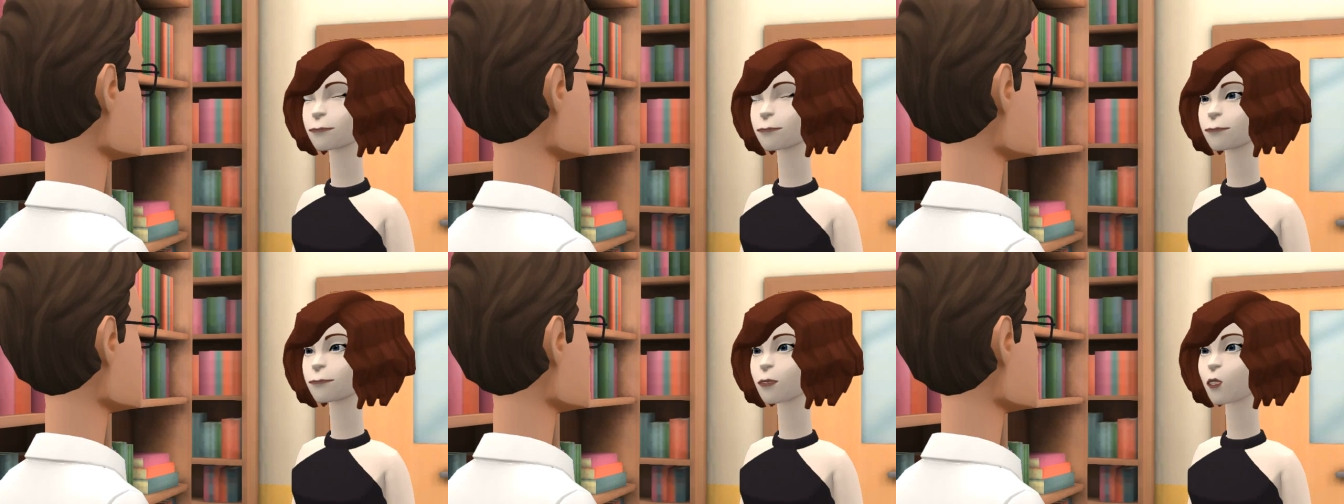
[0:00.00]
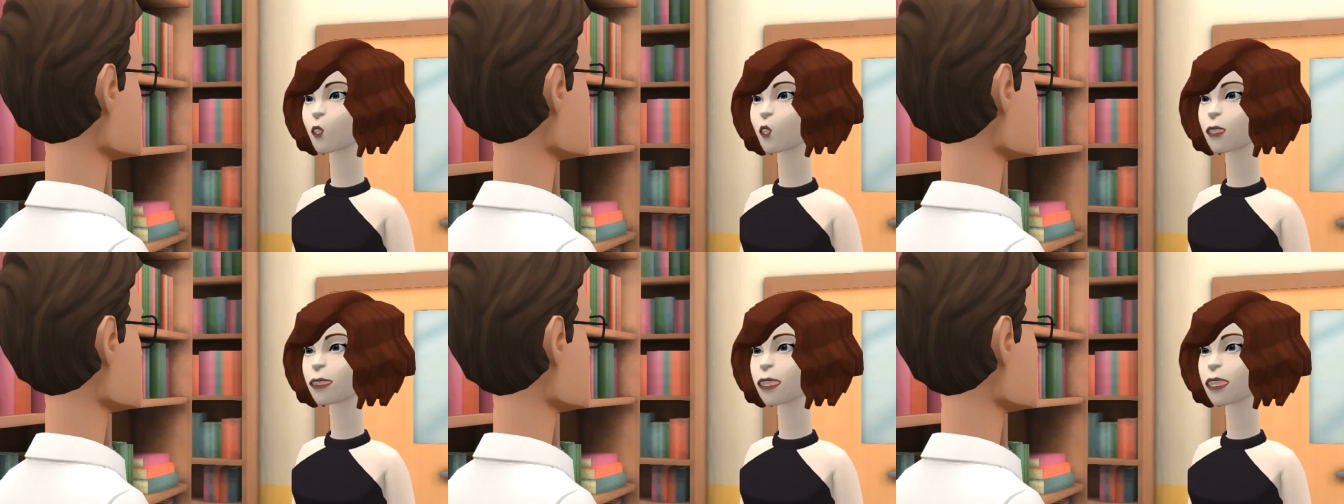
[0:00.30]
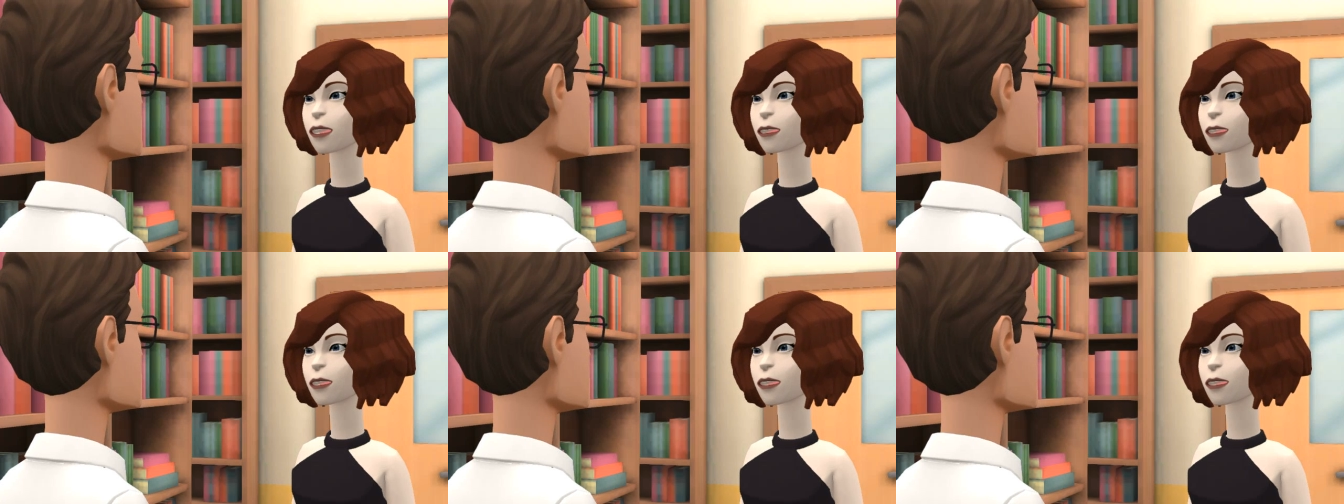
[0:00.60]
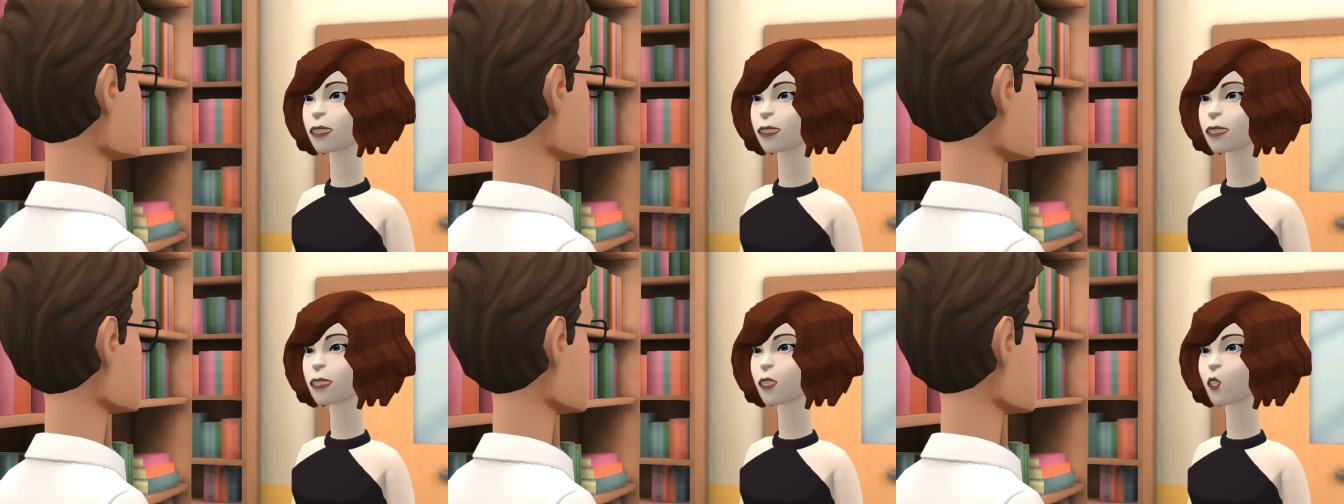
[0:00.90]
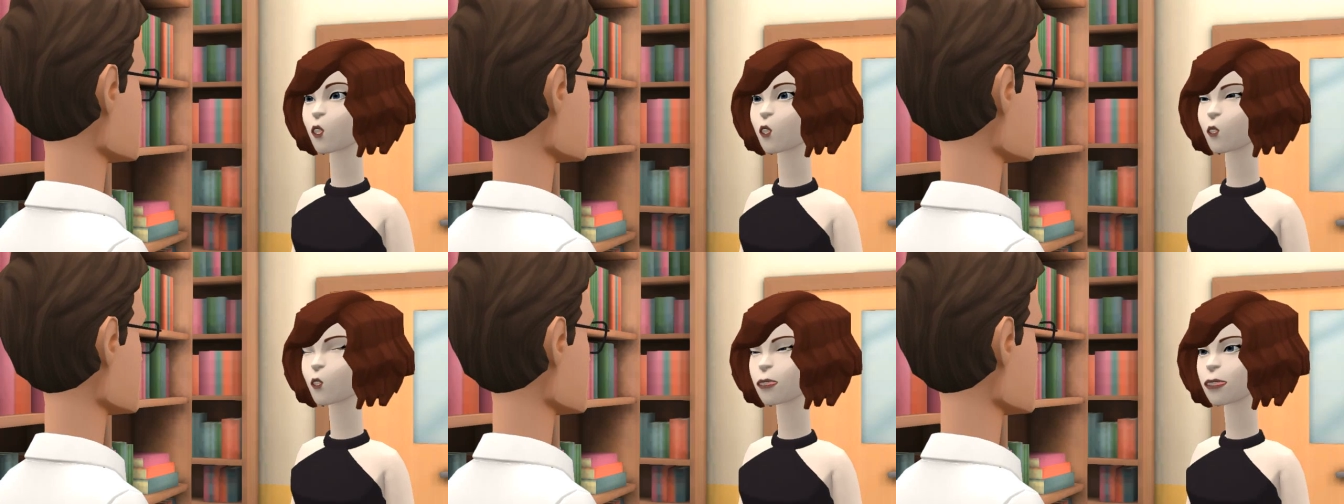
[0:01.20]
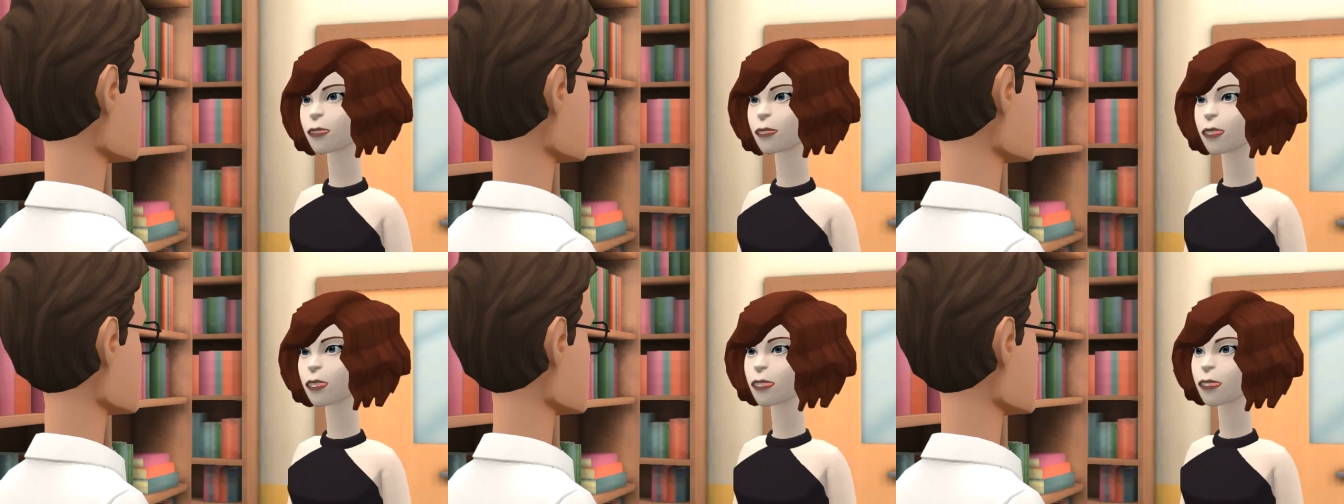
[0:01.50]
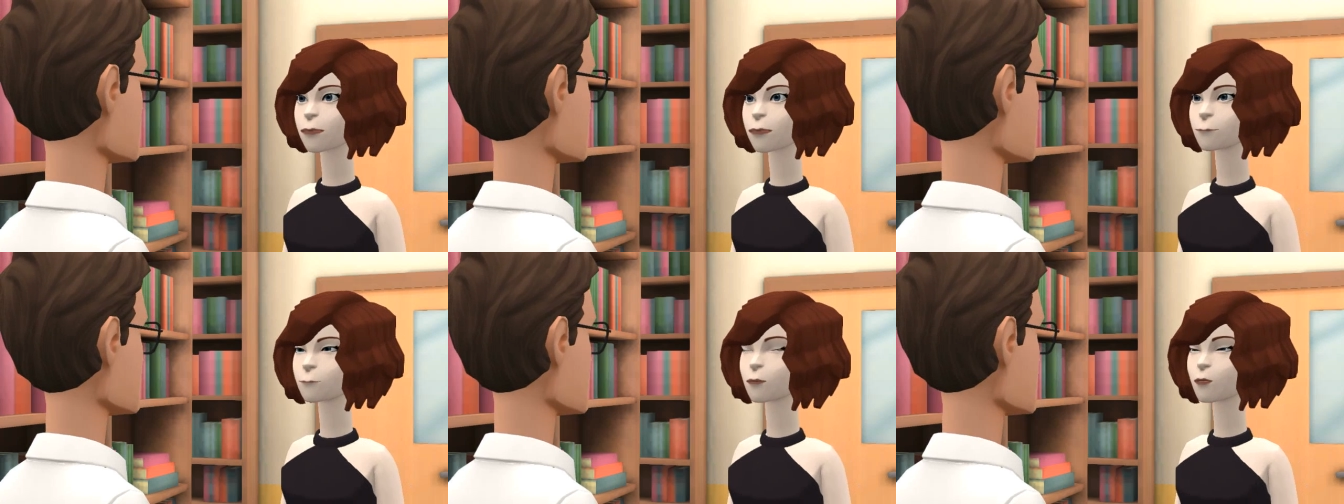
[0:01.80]
You need to get the court to hear these
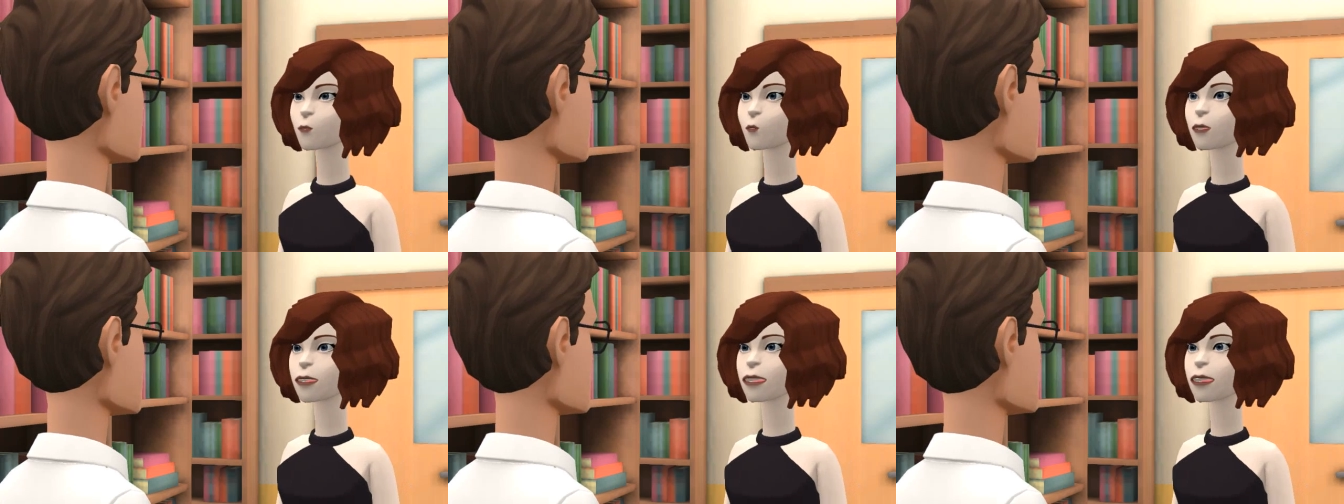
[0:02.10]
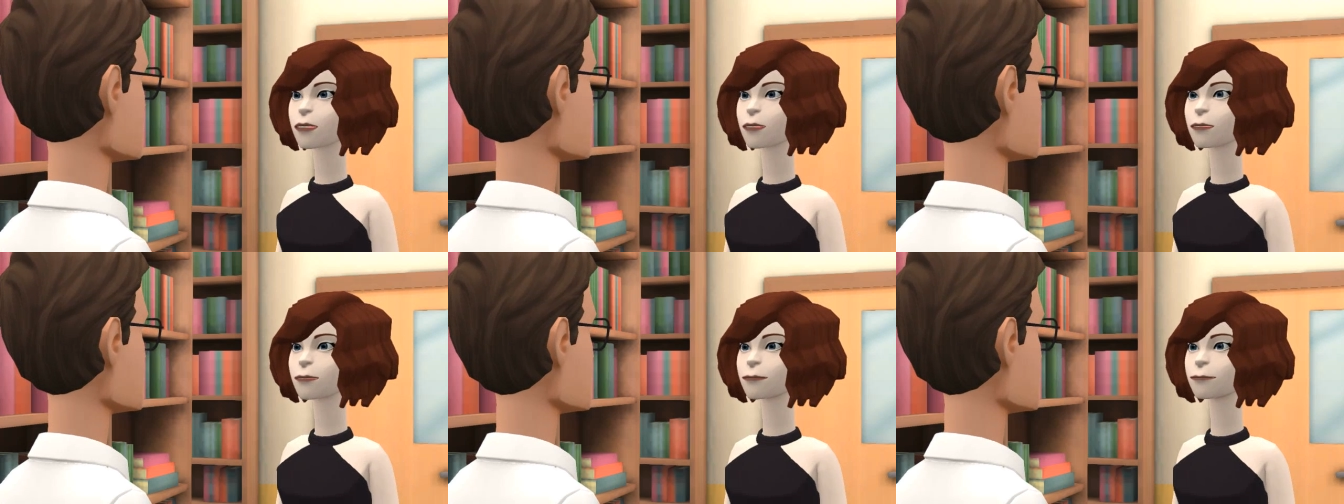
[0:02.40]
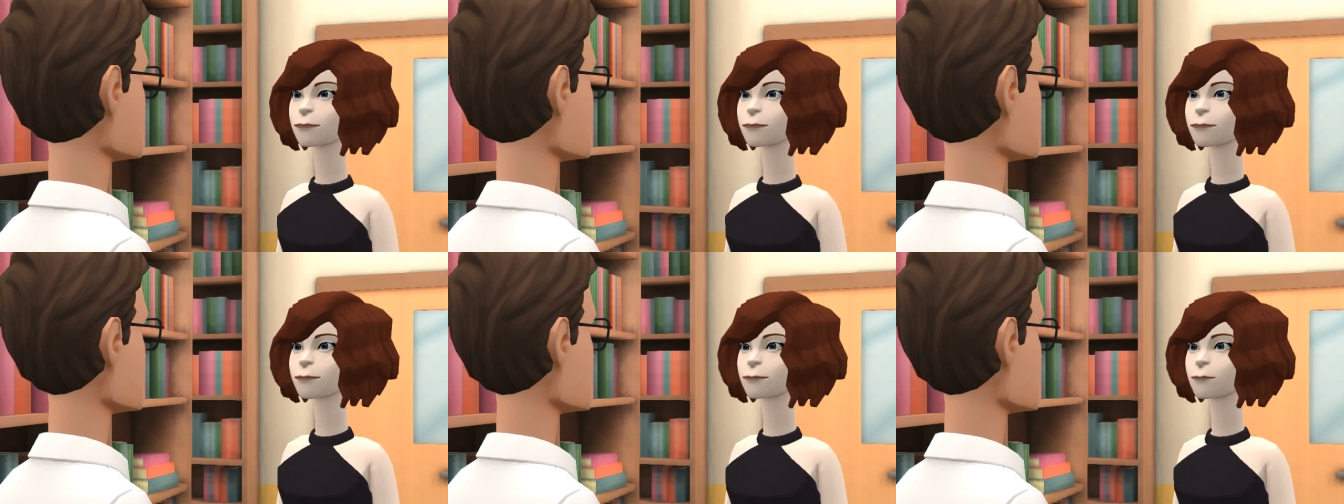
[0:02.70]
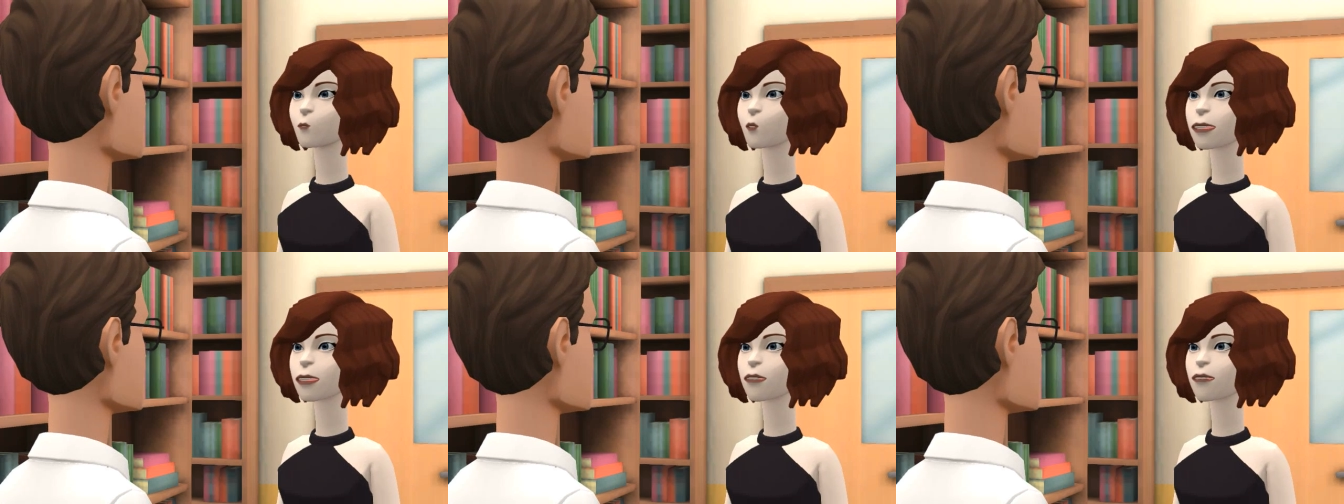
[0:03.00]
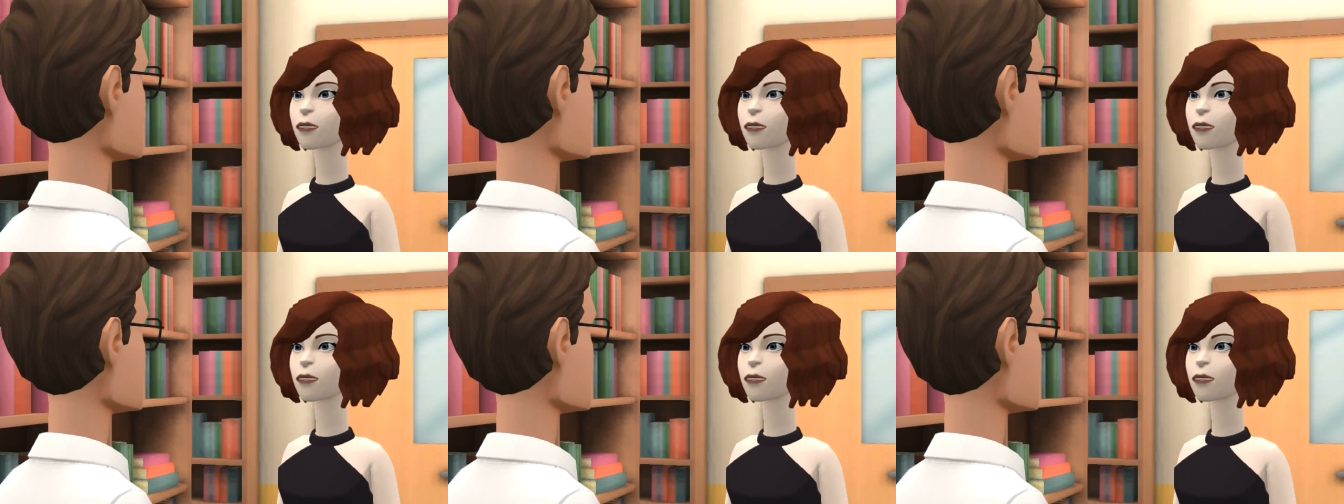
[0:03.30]
motions. We have a